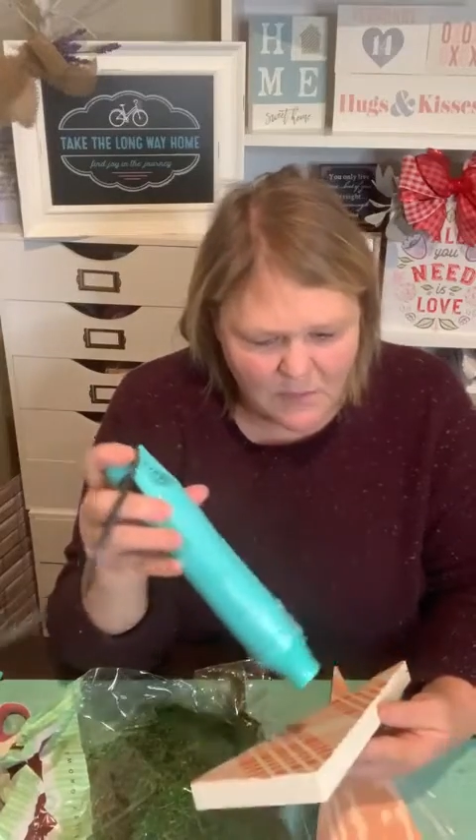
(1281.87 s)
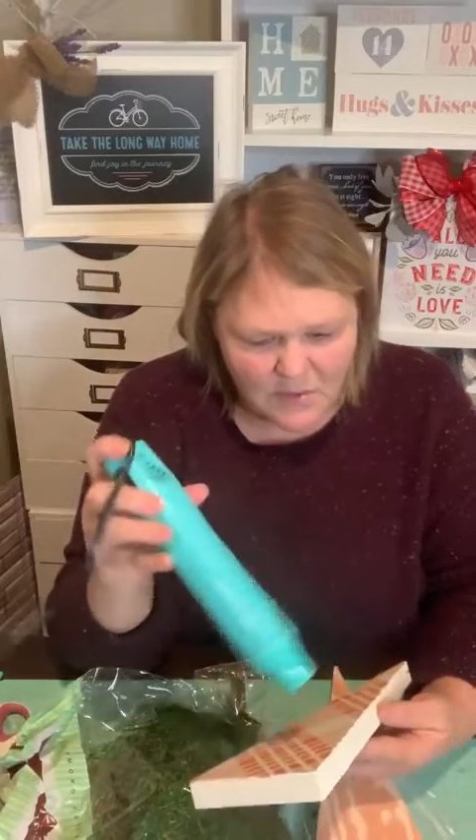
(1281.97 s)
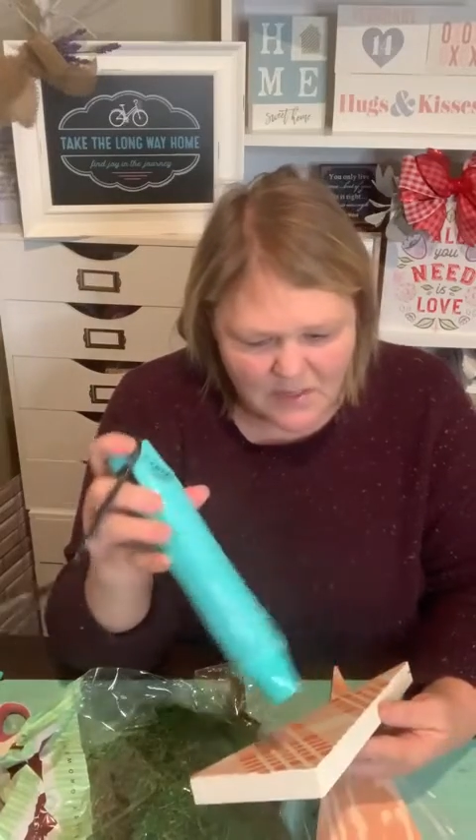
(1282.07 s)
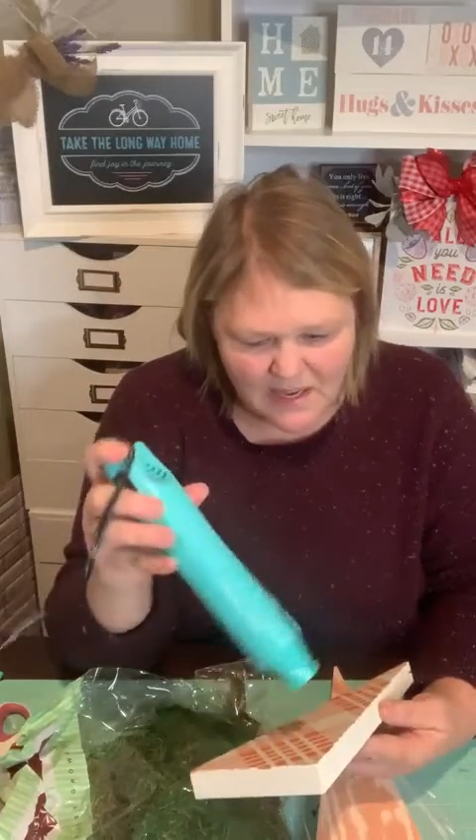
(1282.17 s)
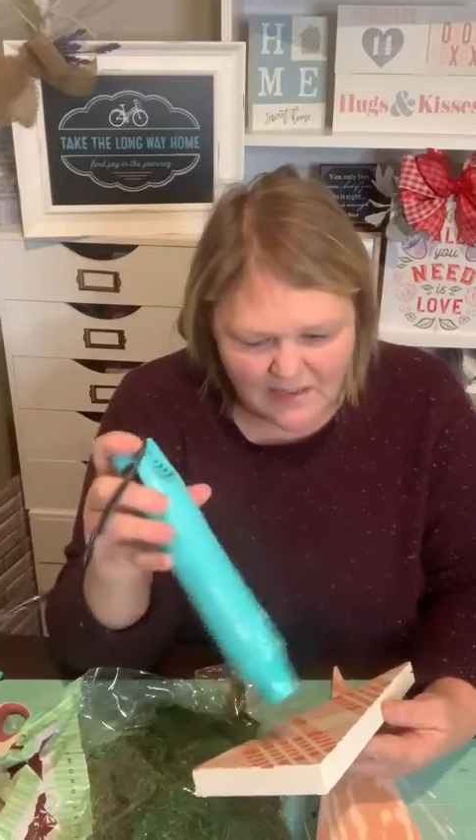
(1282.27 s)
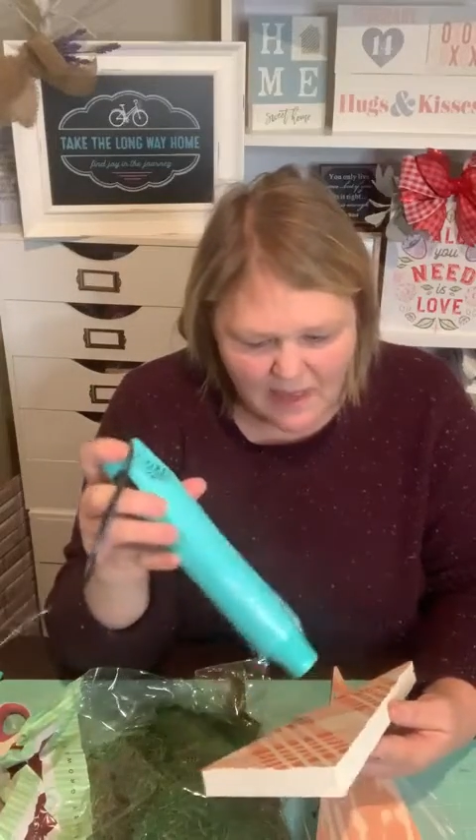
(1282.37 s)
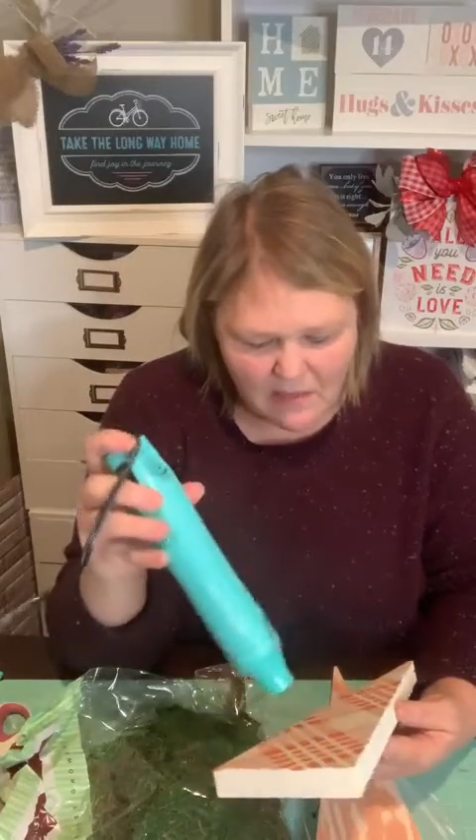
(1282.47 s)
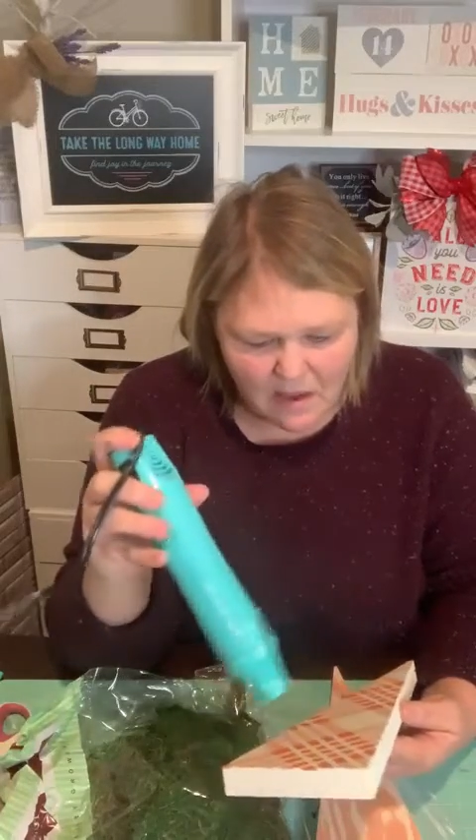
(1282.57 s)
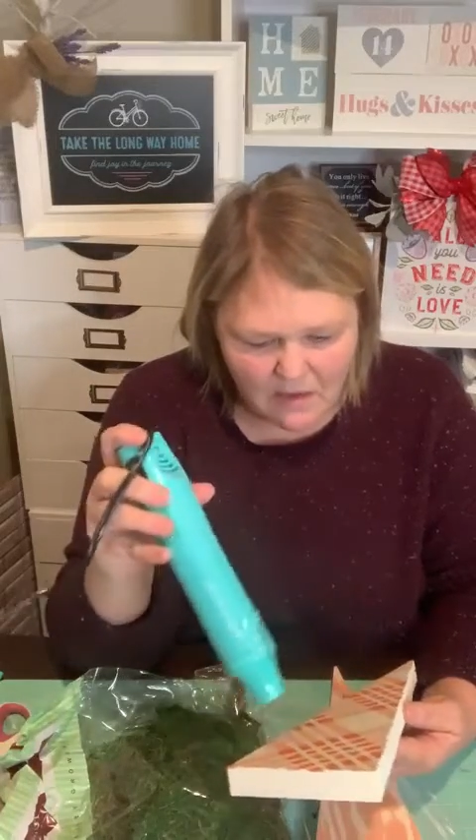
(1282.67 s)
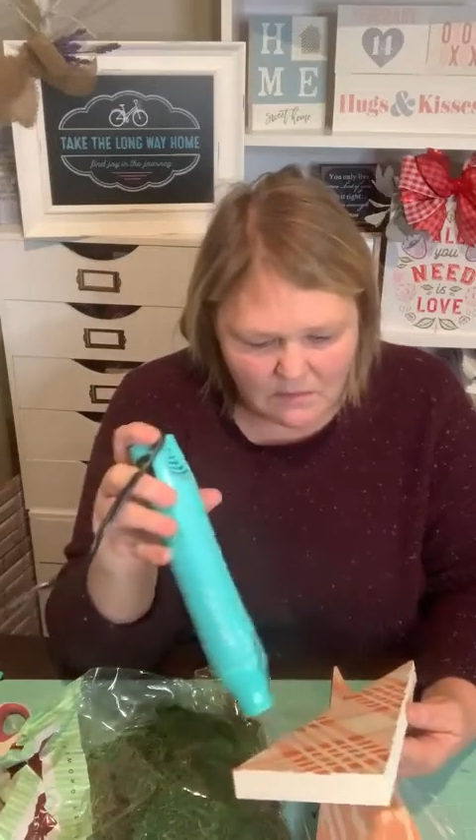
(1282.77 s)
it won't take that
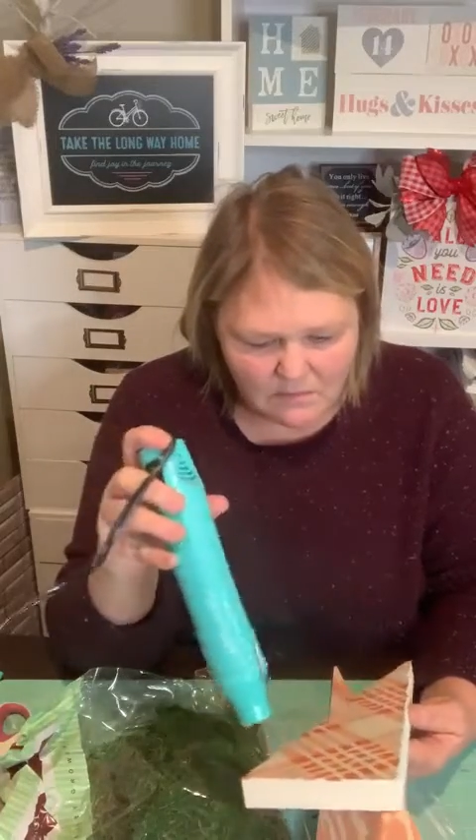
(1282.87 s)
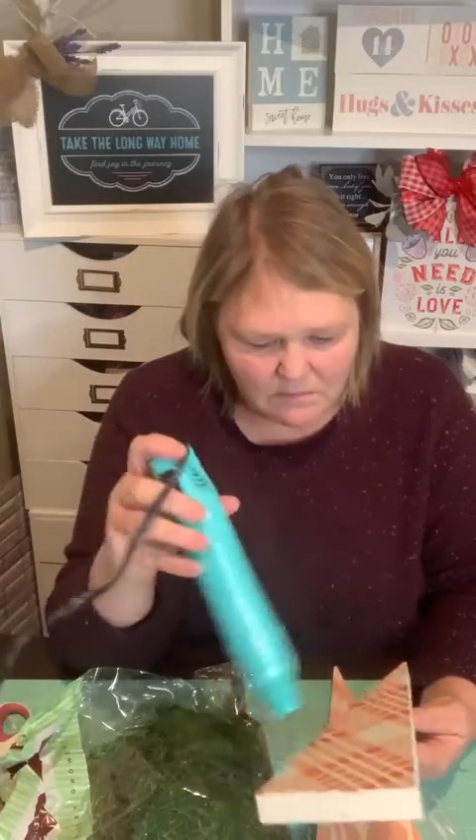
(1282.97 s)
long.